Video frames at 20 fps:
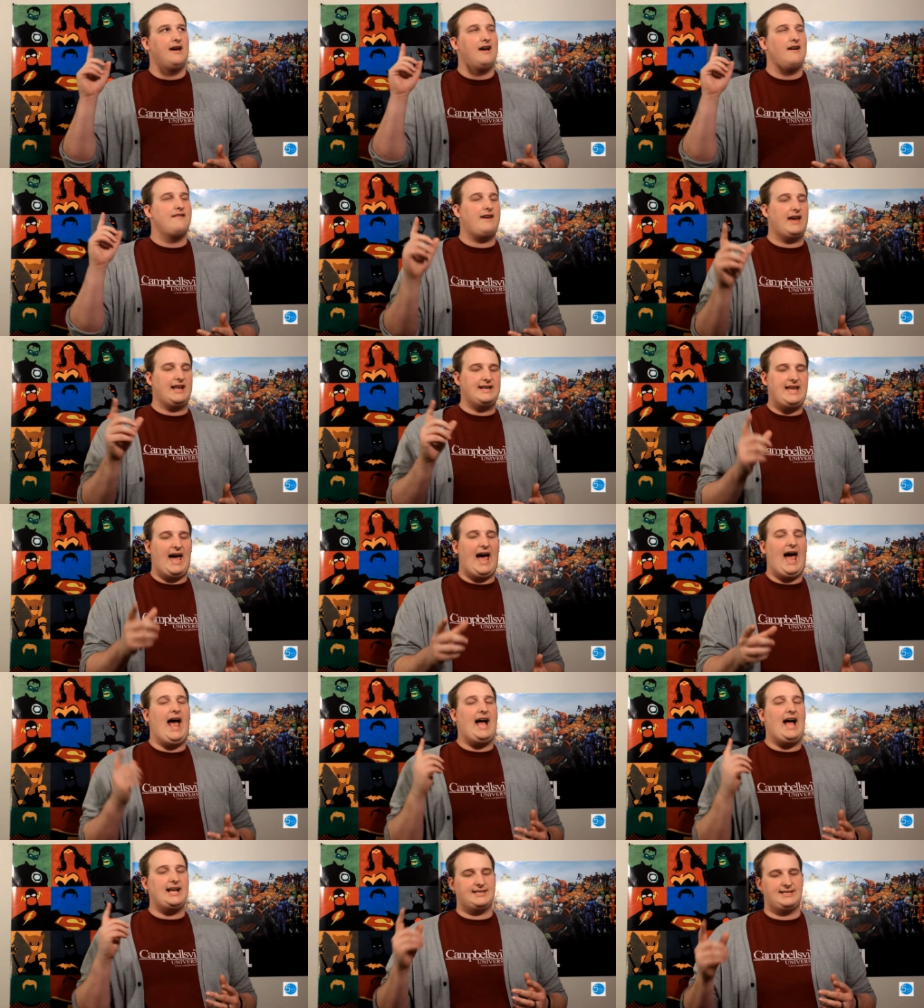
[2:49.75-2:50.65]

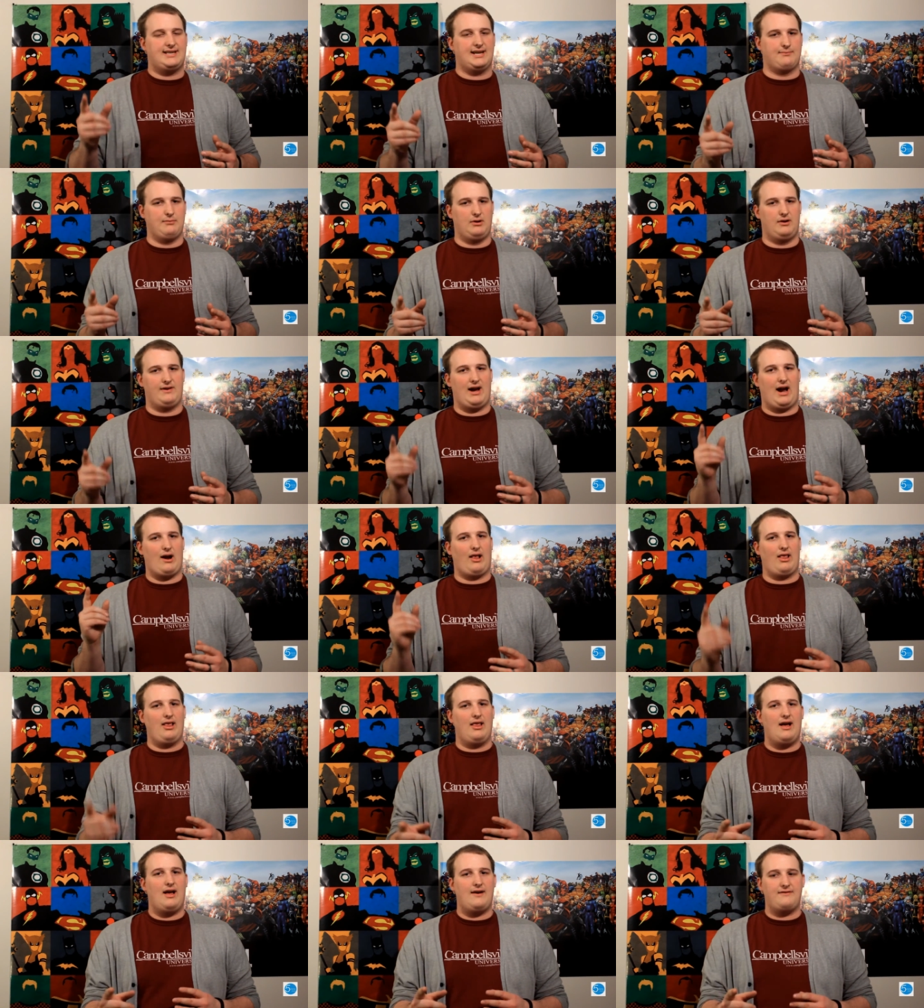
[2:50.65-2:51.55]
Fantastic movie. I
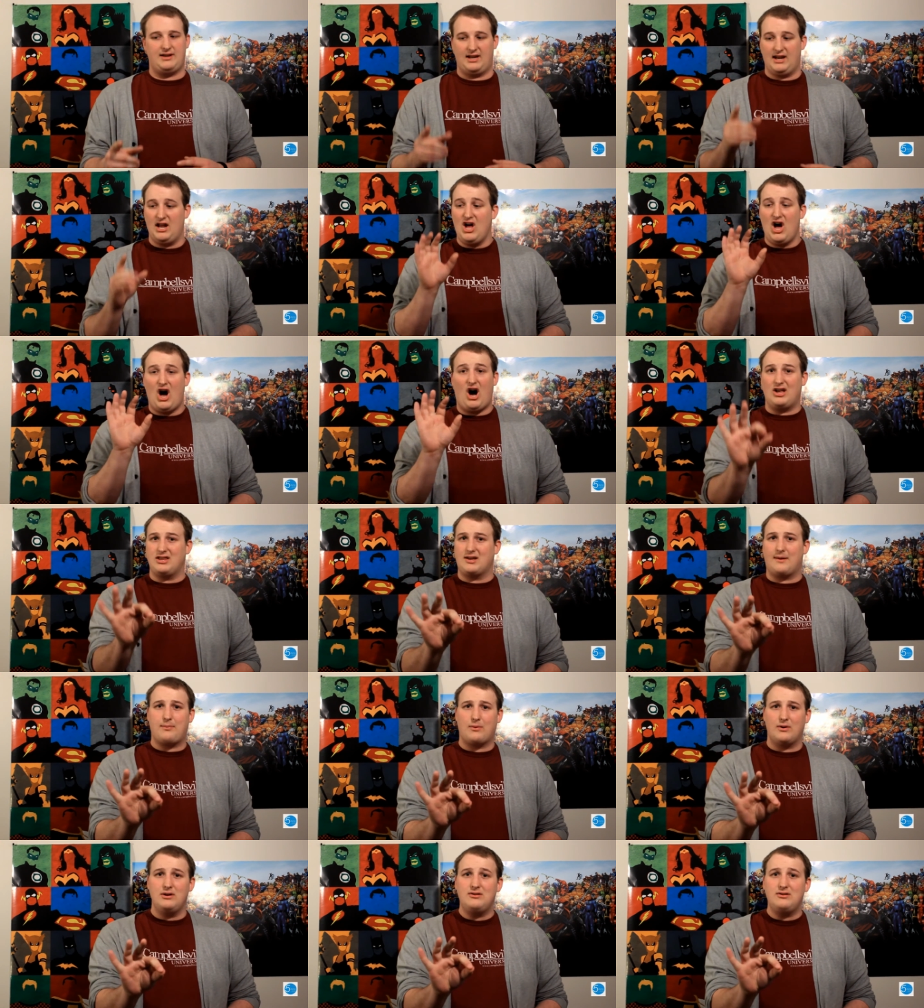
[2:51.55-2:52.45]
loved it. On the
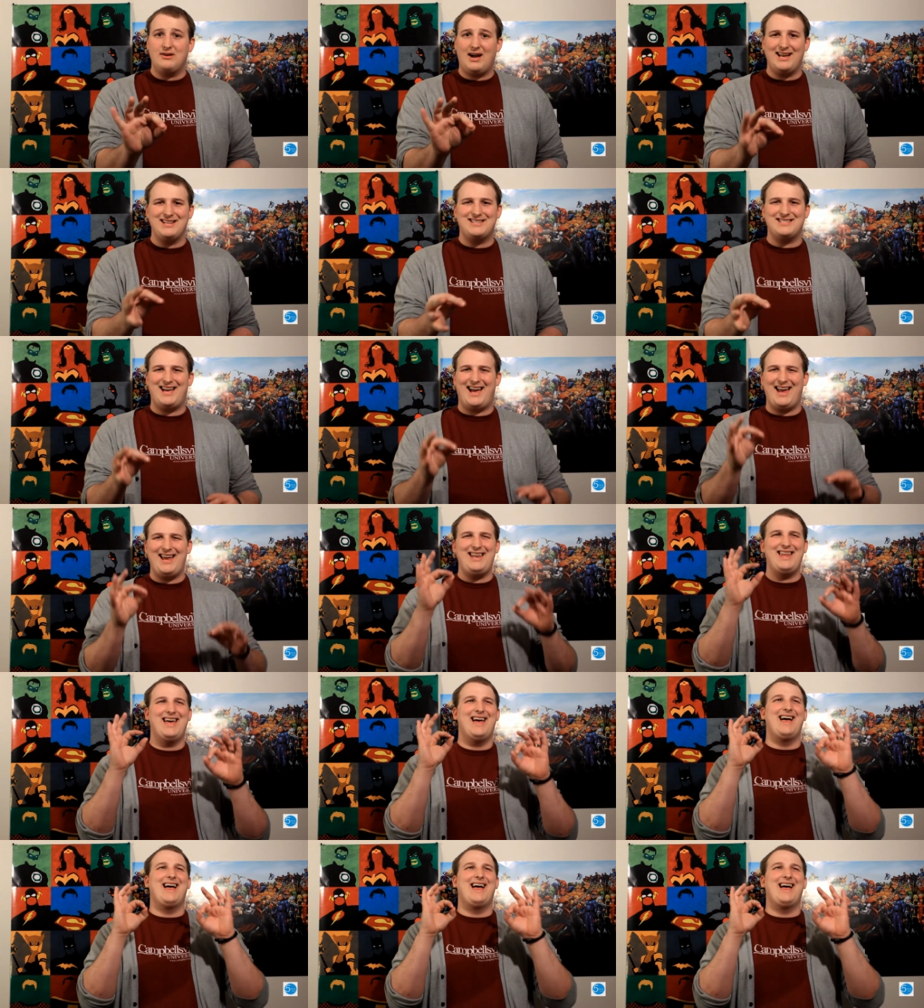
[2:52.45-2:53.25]
parental guide side,